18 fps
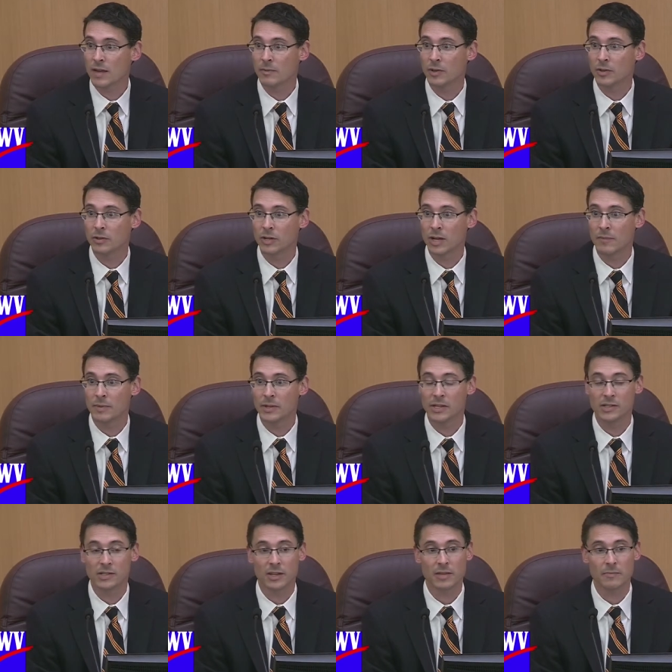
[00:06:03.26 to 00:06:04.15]
chemical
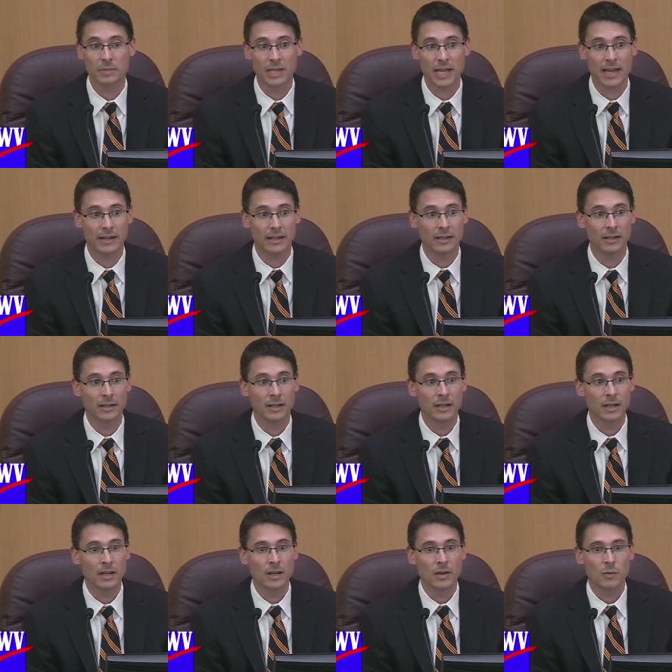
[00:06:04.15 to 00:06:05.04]
companies on the planet,
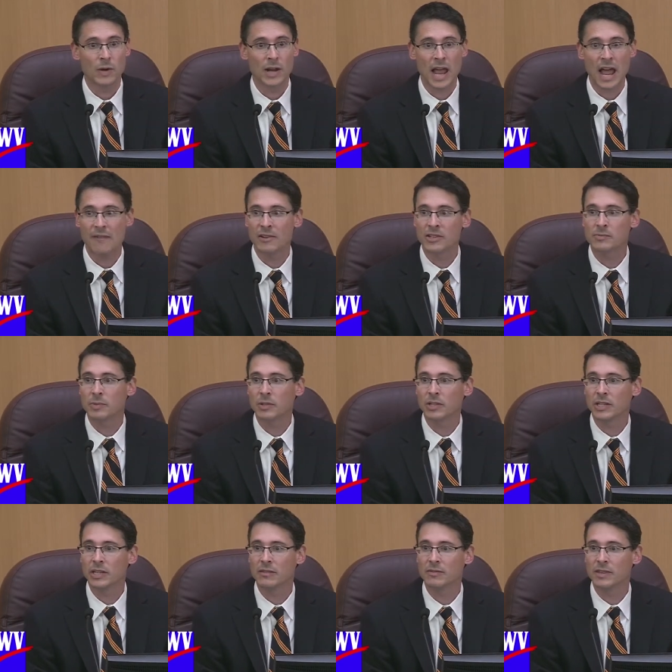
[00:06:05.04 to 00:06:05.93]
would have us
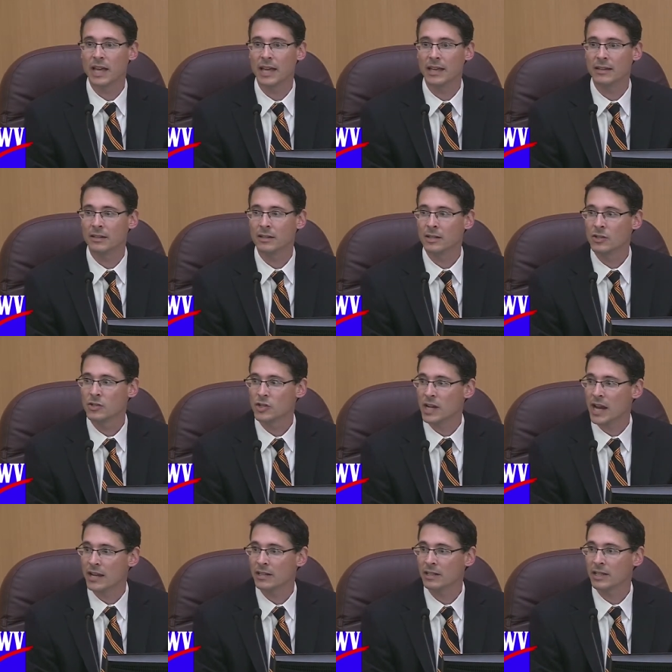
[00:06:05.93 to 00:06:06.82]
believe that
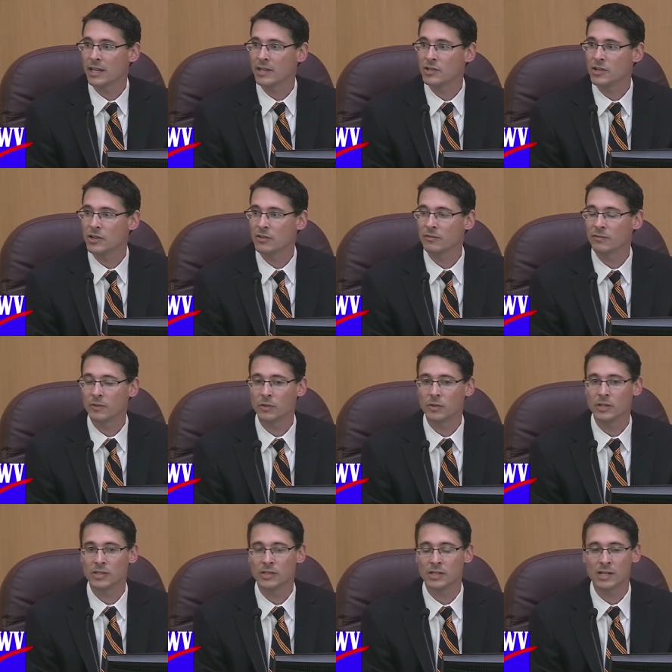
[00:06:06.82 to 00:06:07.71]
genetically engineered
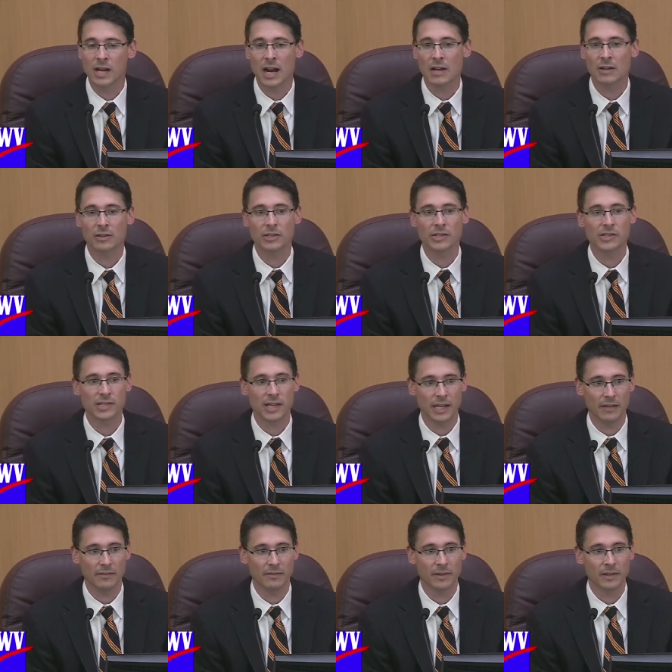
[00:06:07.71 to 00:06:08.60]
food is entirely
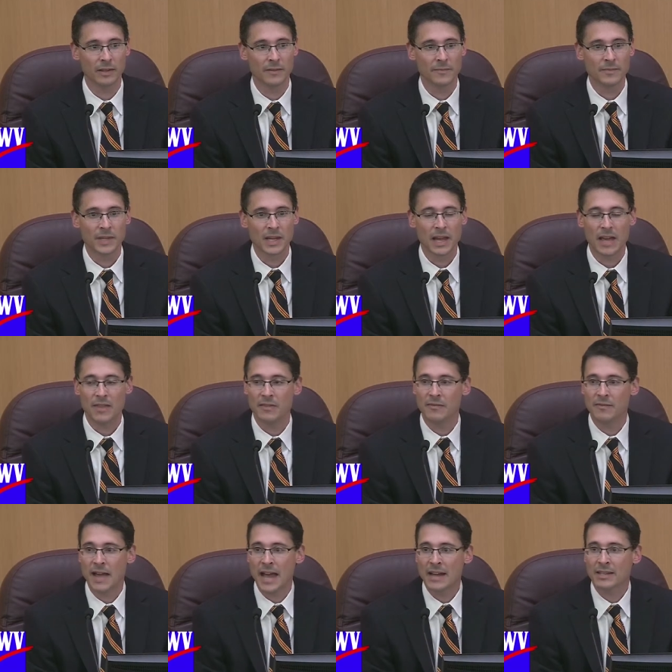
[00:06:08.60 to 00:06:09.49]
safe. And the
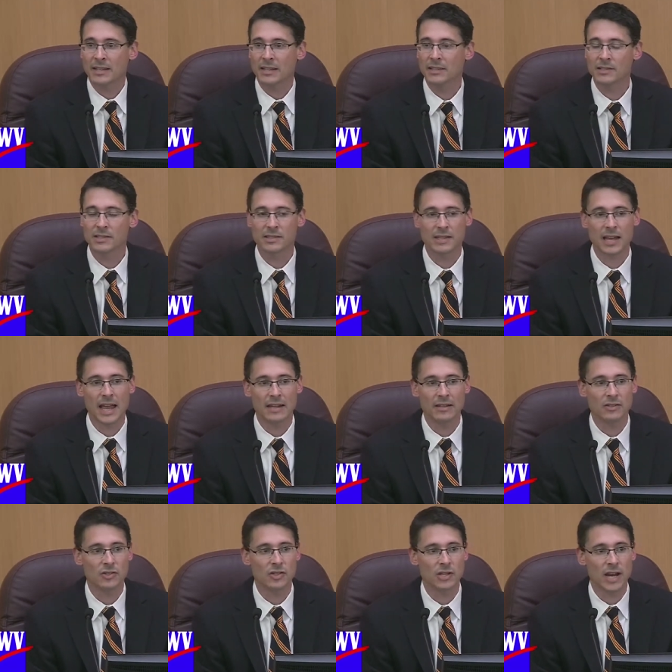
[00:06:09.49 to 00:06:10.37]
fact is is
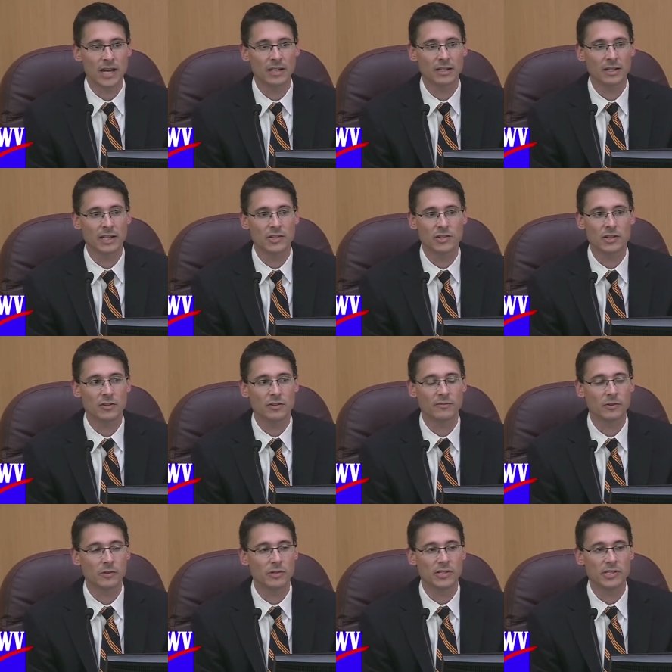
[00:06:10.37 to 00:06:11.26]
that genetically
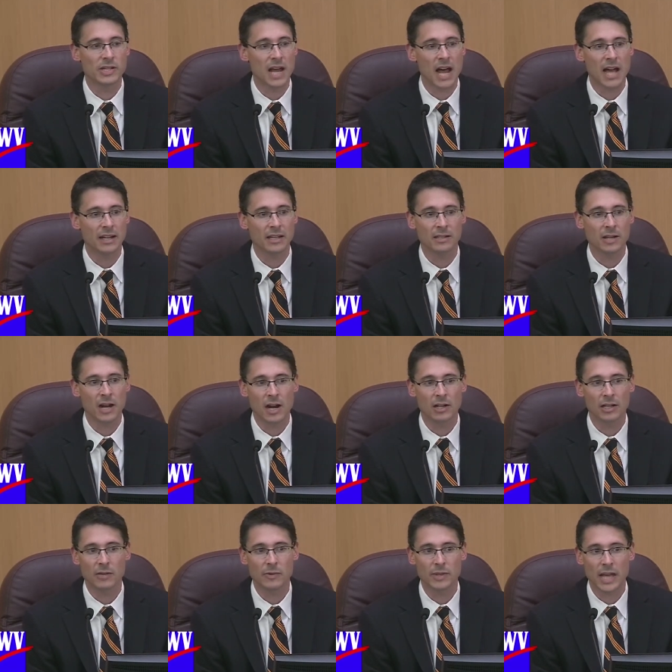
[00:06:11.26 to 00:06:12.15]
engineered food is not
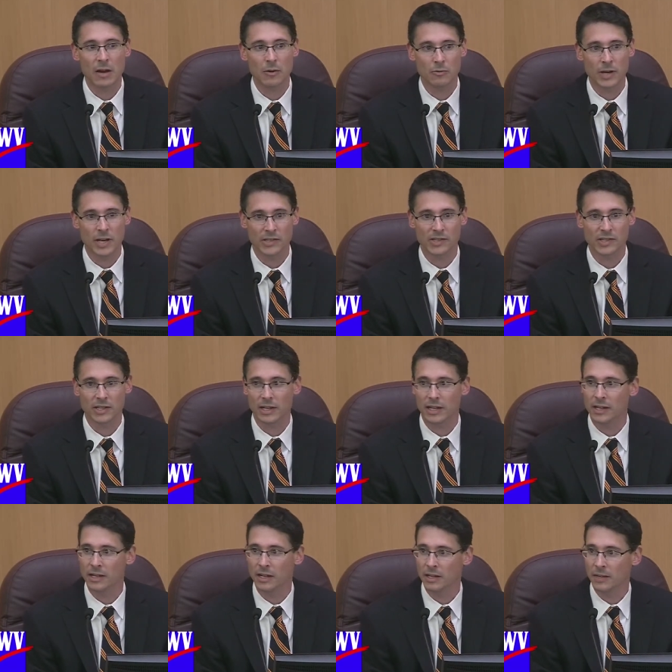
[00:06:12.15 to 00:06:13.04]
entirely without risk.
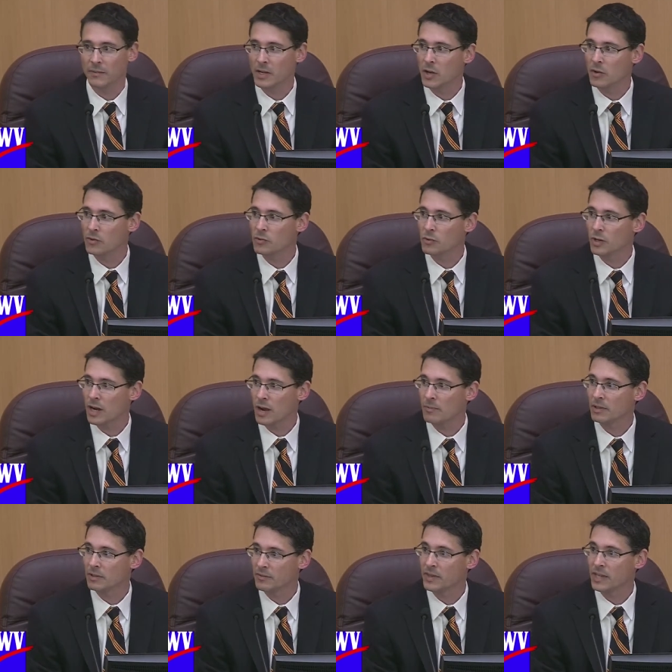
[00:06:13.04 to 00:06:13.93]
And let me go through a
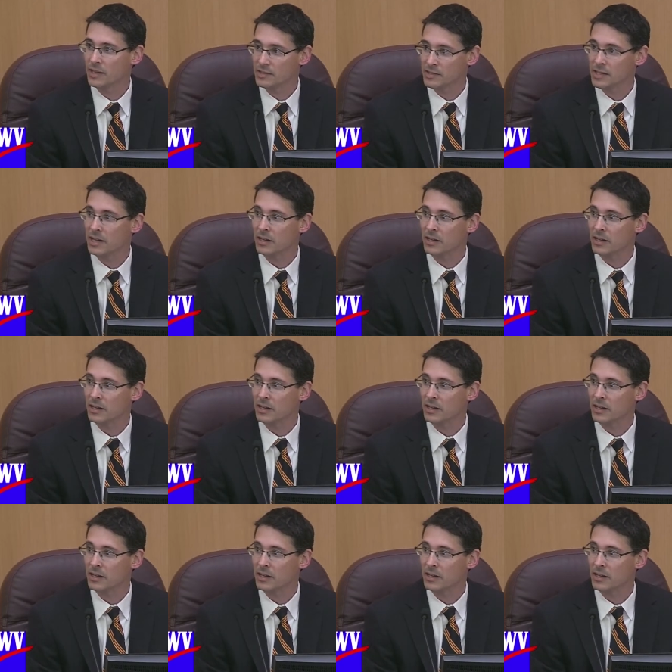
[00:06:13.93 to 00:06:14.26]
couple of things